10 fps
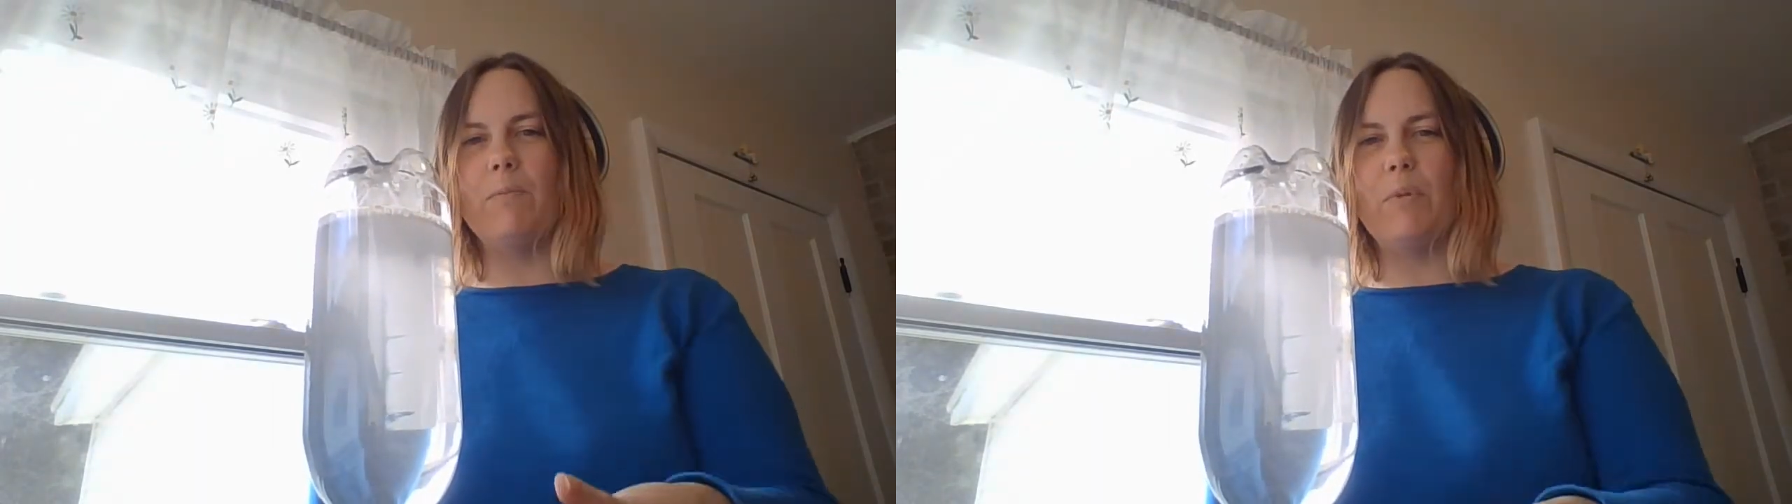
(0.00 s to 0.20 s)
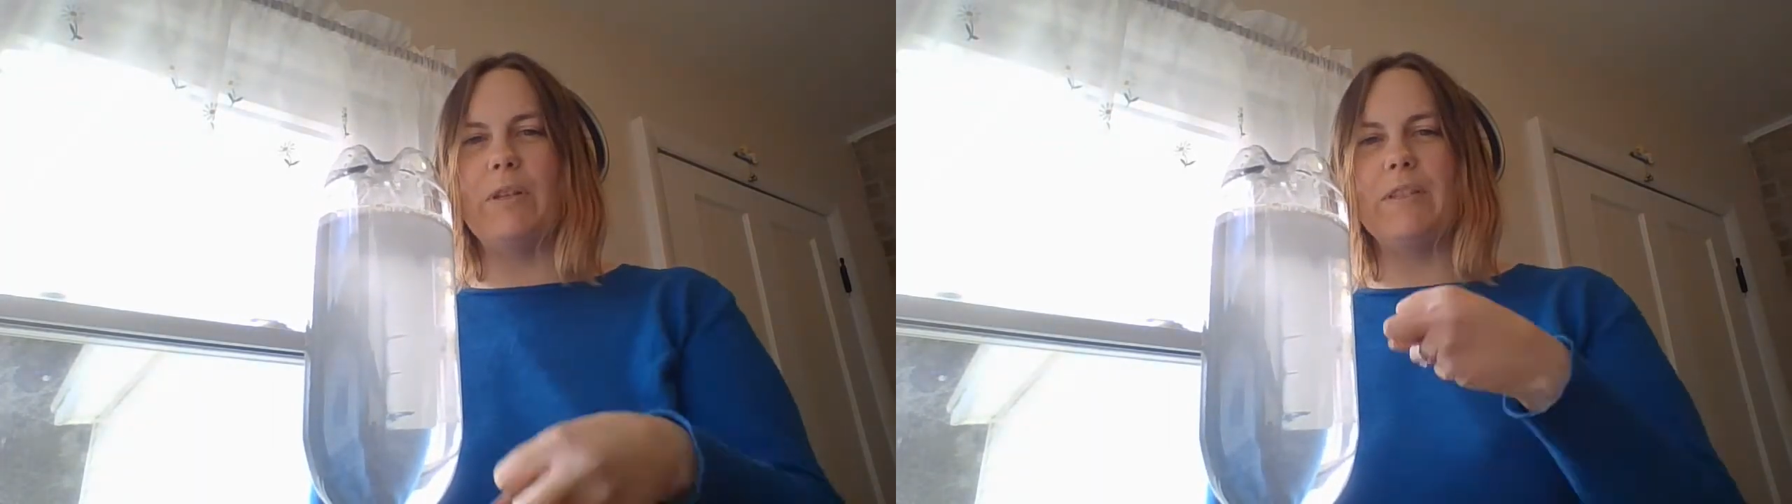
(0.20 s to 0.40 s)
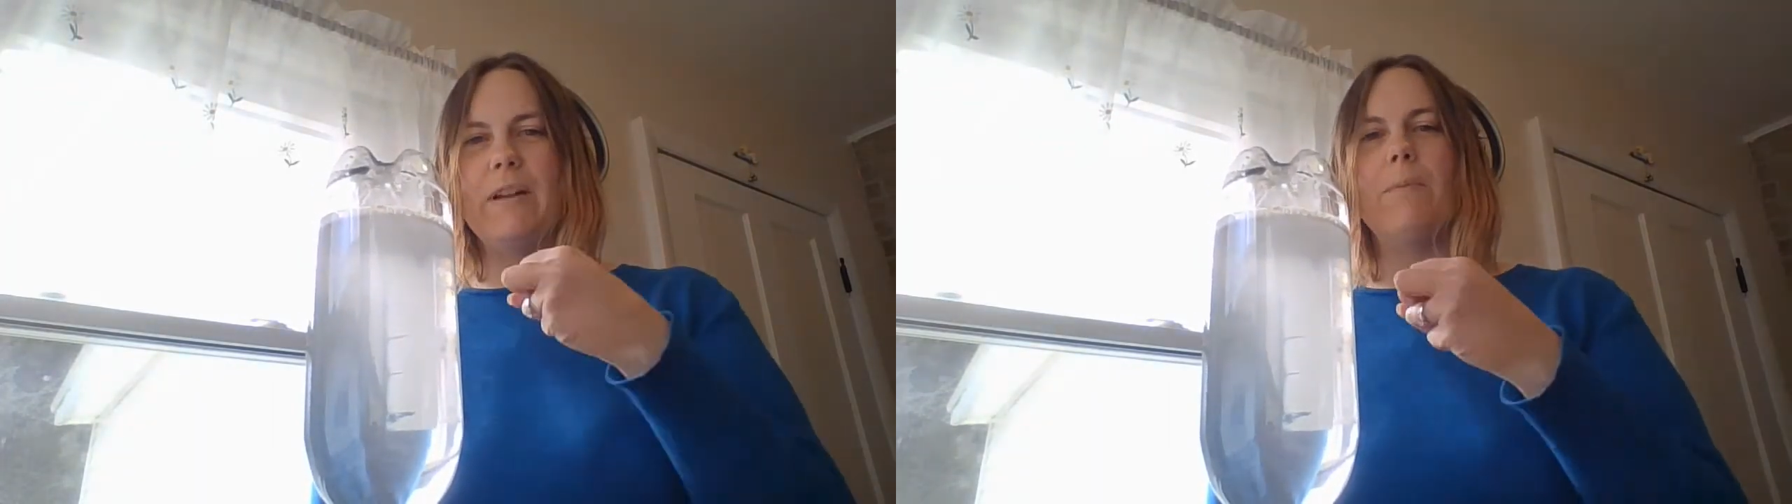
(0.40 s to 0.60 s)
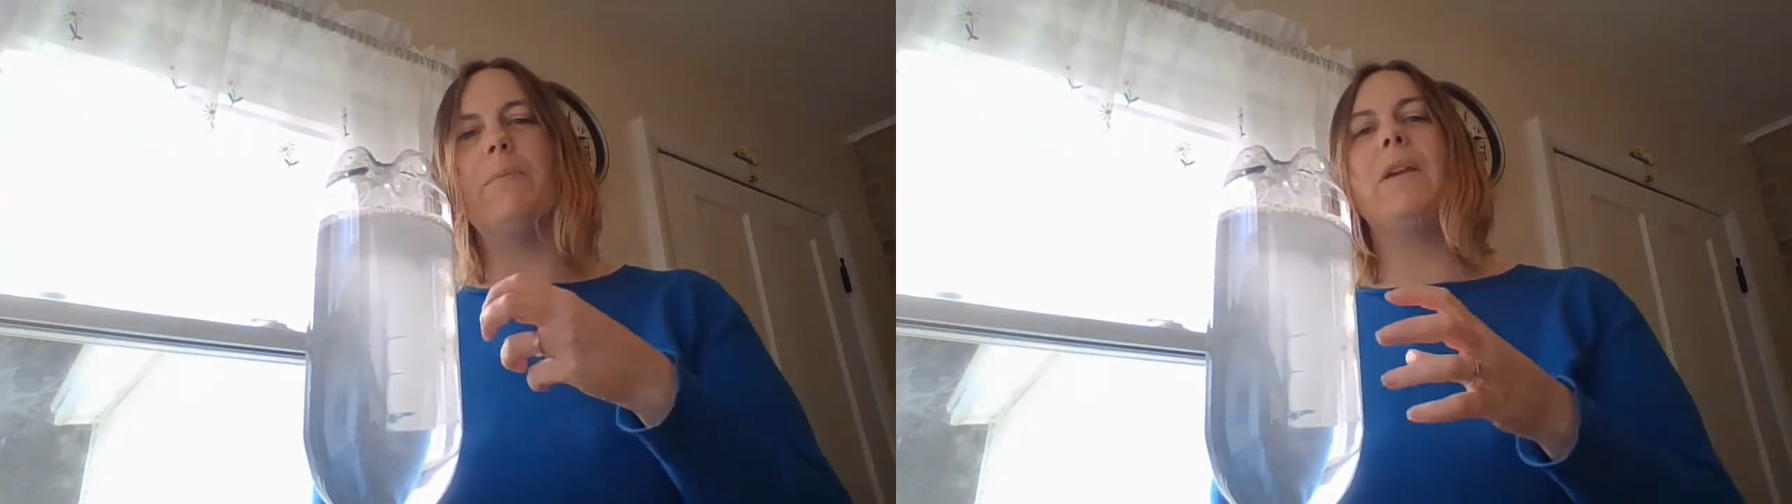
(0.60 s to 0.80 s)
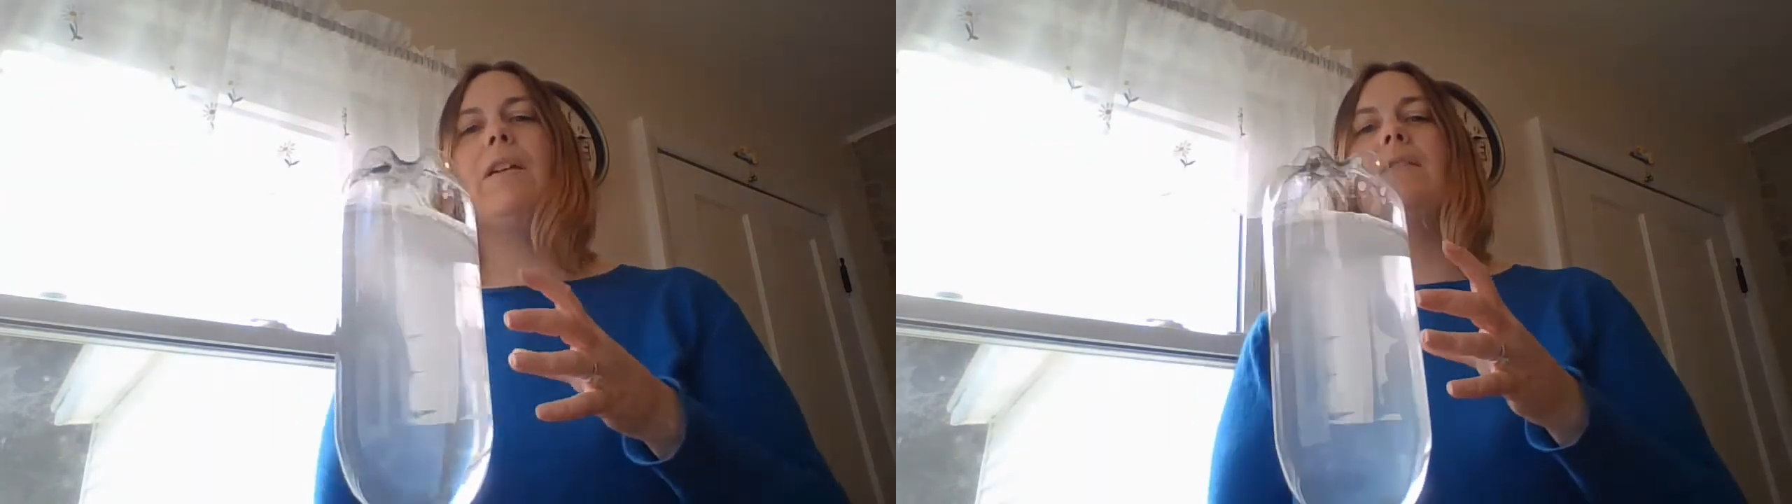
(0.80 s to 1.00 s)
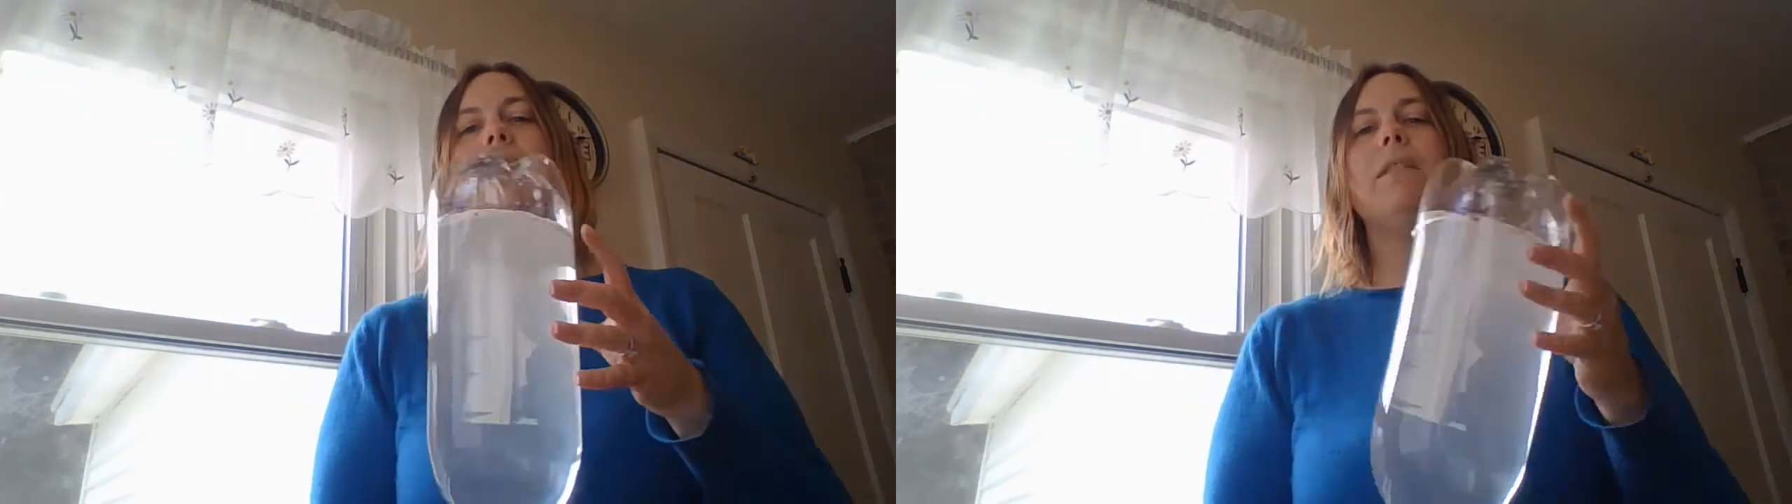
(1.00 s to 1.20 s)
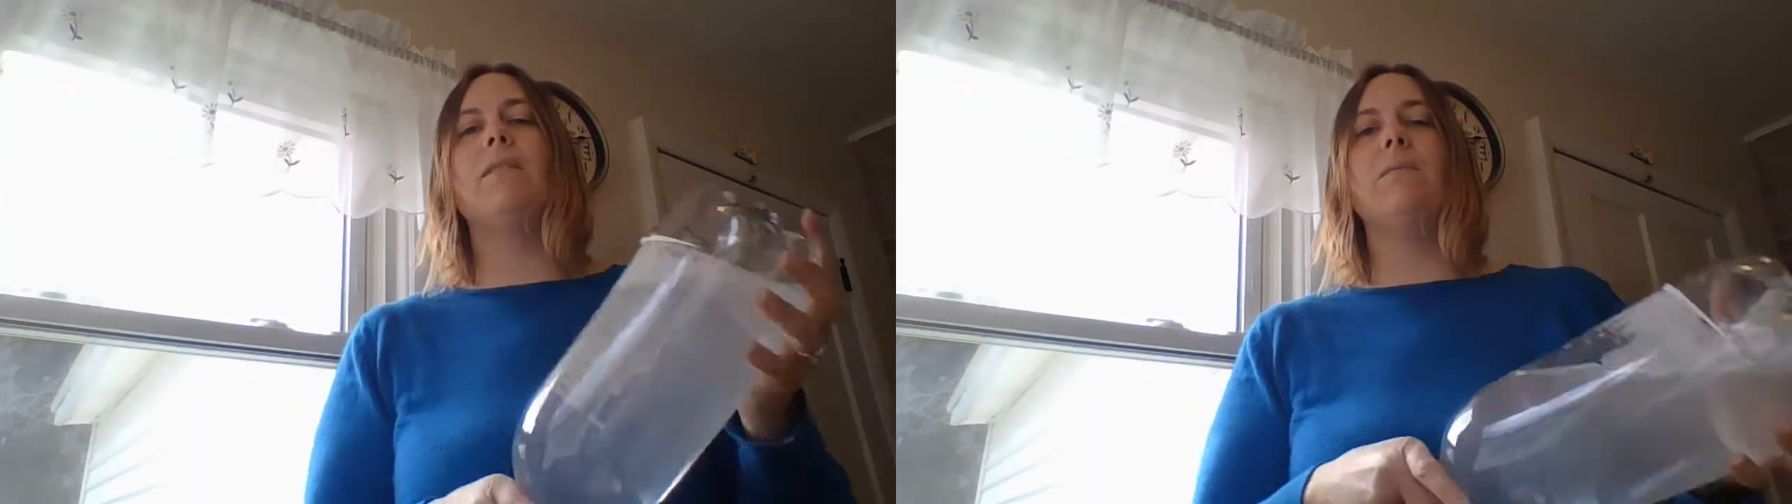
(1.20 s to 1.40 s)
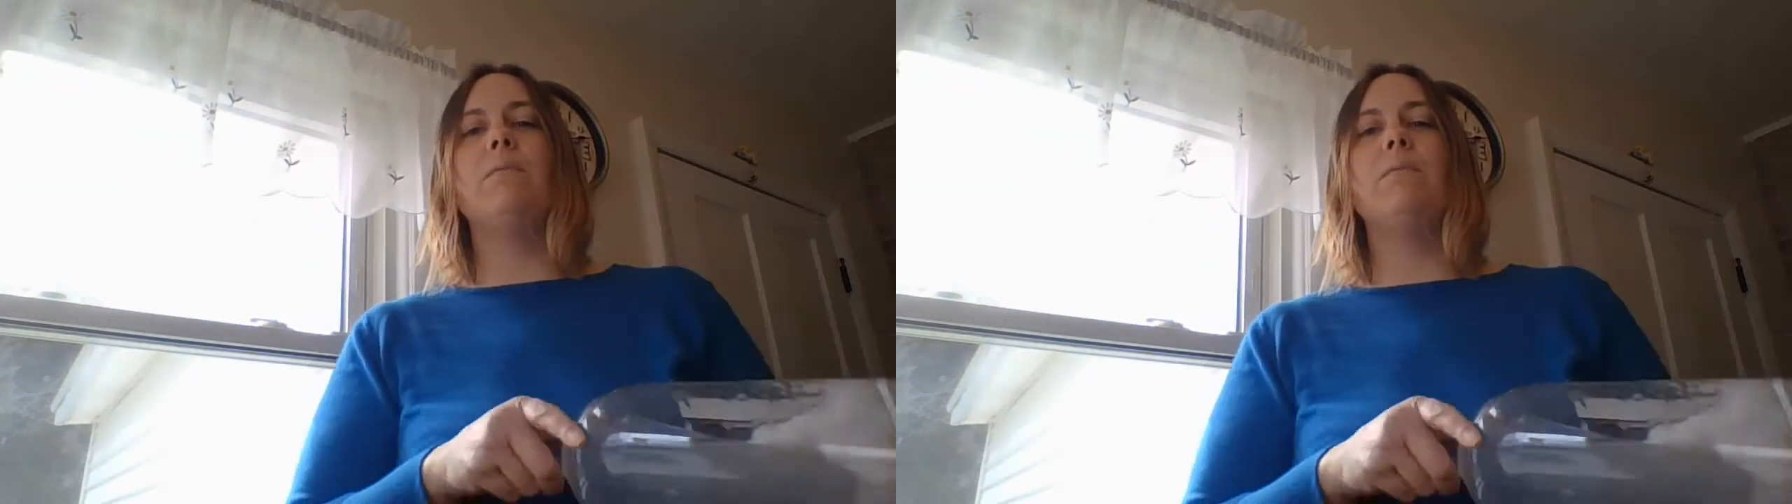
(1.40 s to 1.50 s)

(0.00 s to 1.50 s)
brings it up, because in the